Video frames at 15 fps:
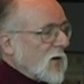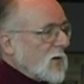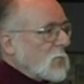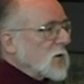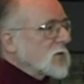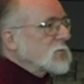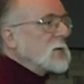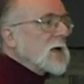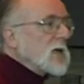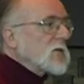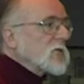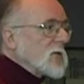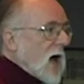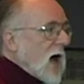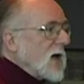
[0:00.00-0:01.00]
which
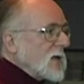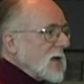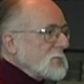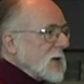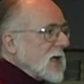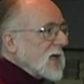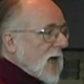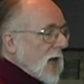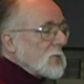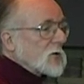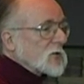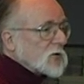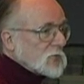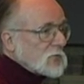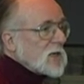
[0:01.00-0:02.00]
means not being
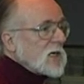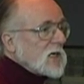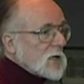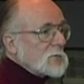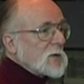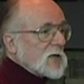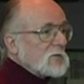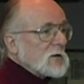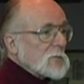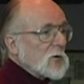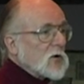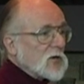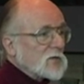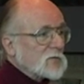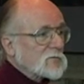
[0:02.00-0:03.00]
able to read a big
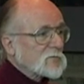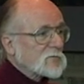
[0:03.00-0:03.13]
report.